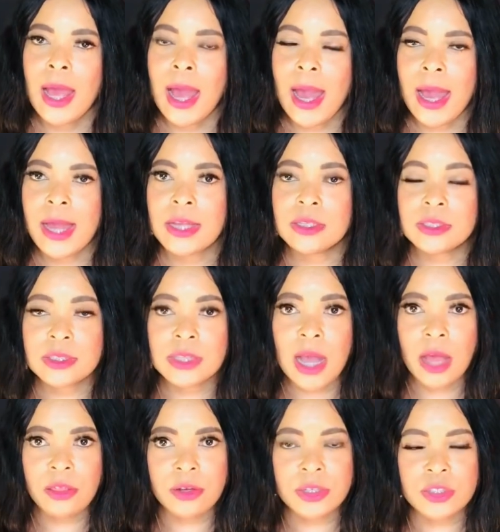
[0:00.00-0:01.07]
and
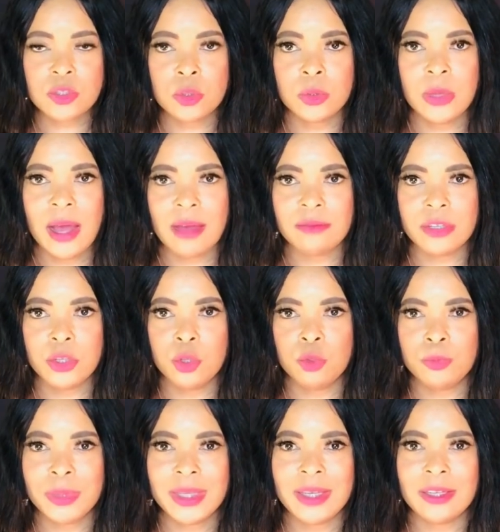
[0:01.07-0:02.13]
others could have a new
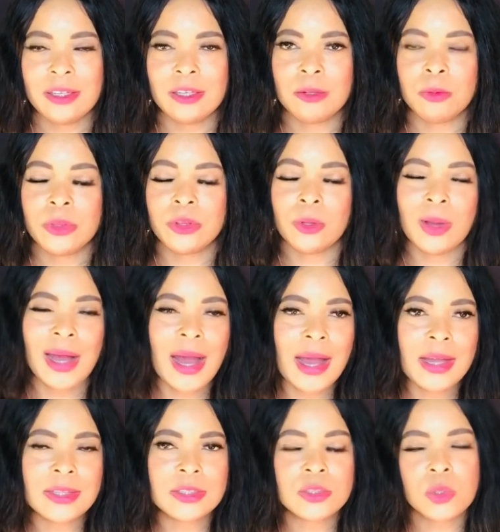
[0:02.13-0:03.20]
beginning with your
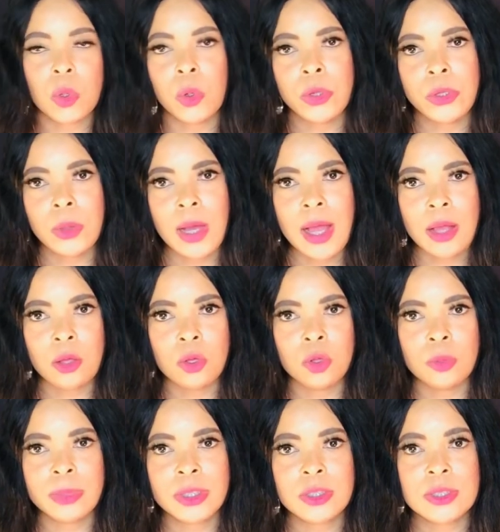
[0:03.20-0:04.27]
aunt or your
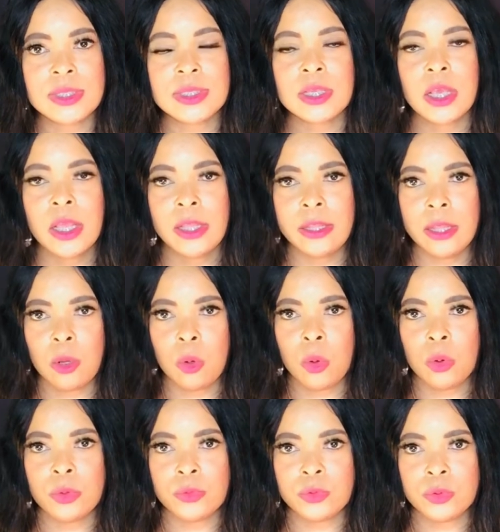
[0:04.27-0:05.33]
uncle, because they're
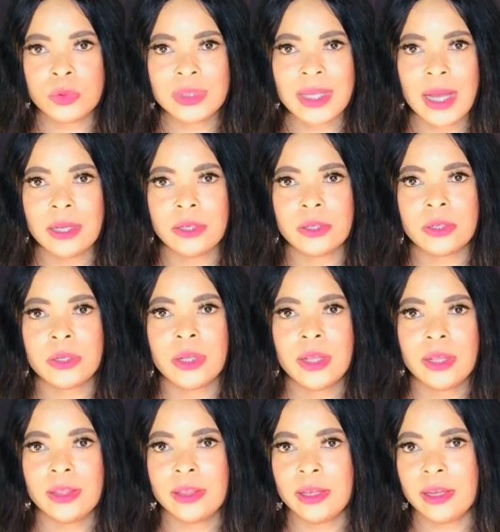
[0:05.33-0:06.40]
all ruled under
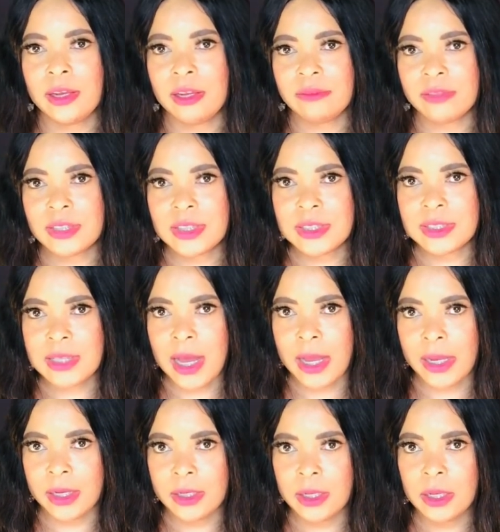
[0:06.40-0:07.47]
the 11th
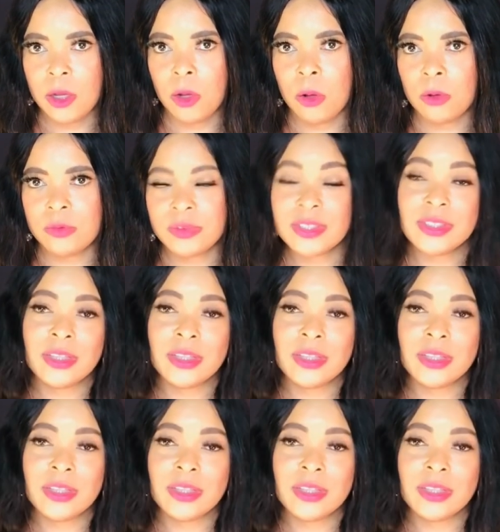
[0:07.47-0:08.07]
sign of